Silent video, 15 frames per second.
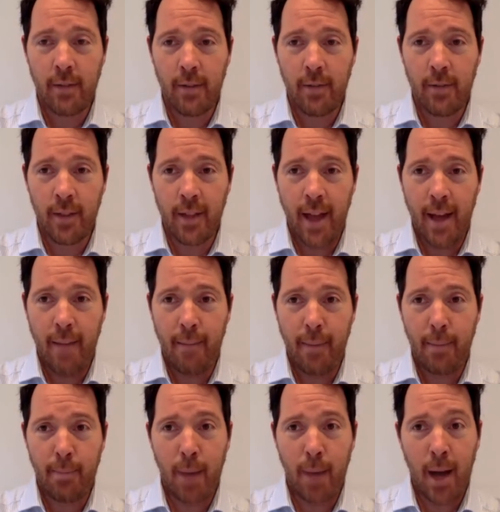for them.
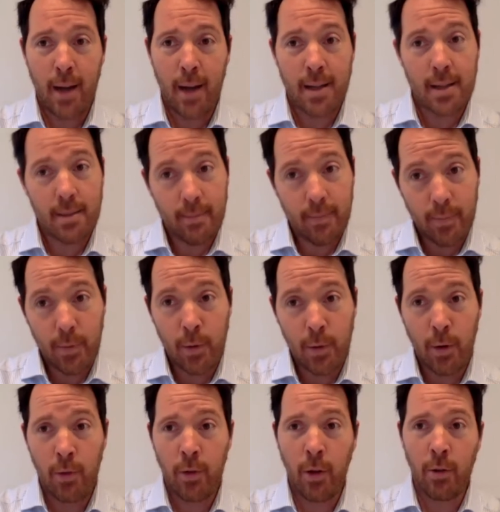But you
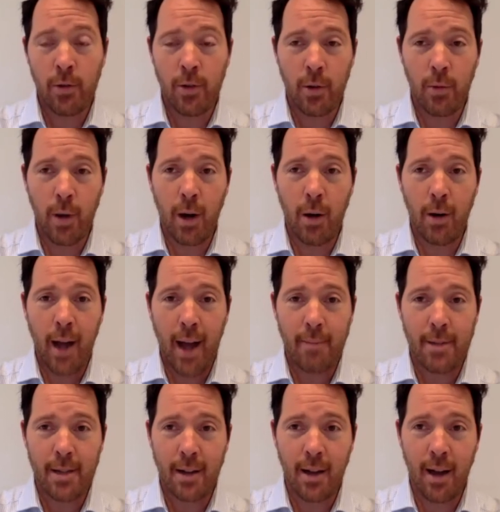know those that are well
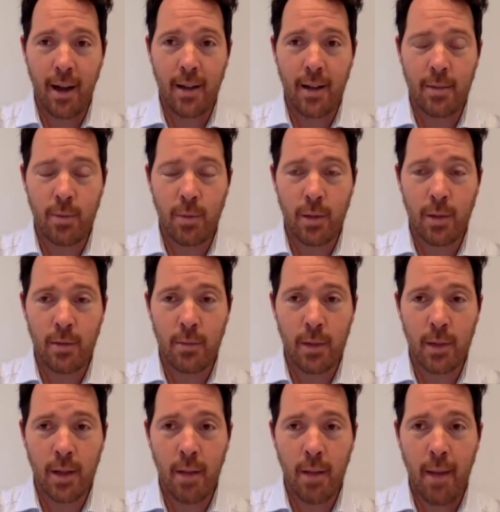capitalised will will
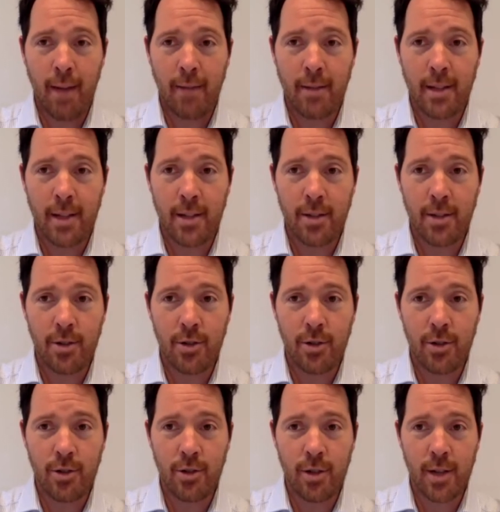come out of this and should
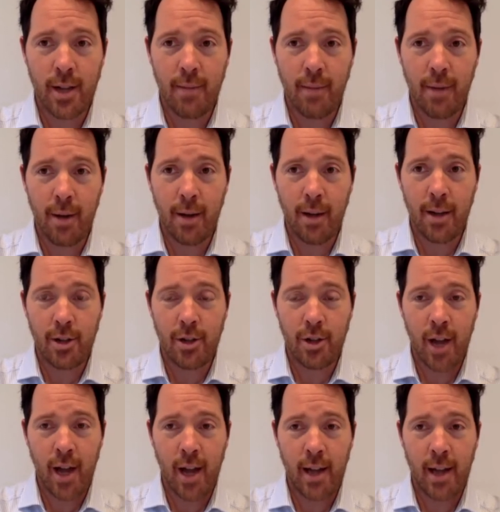should take market
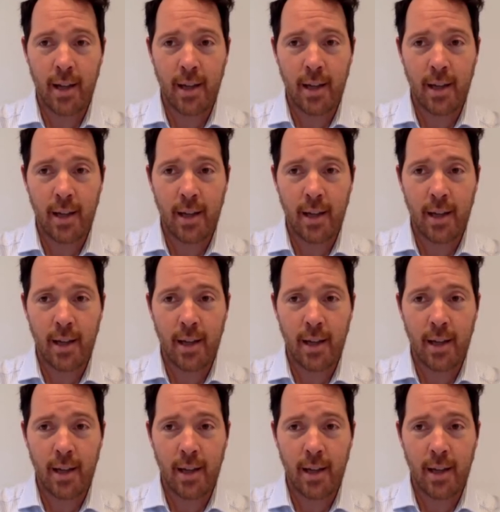share.